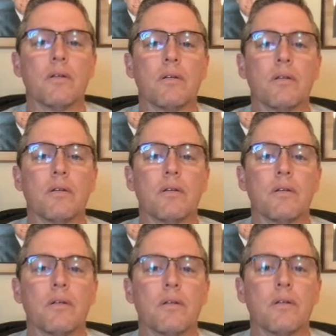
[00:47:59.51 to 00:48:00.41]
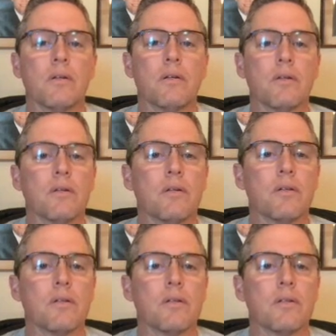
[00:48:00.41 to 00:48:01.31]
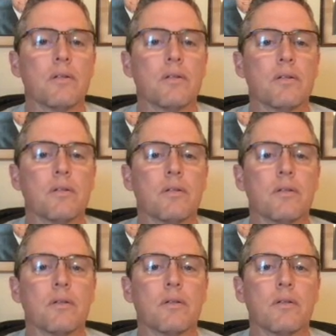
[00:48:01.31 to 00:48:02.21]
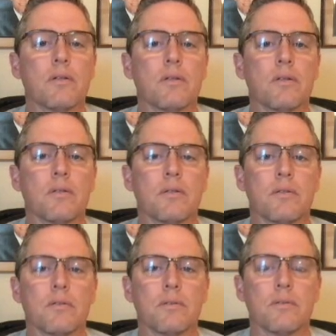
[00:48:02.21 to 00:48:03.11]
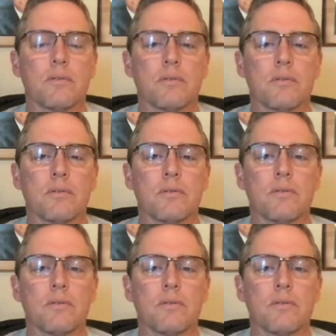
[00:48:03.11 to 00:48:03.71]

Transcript: [no speech]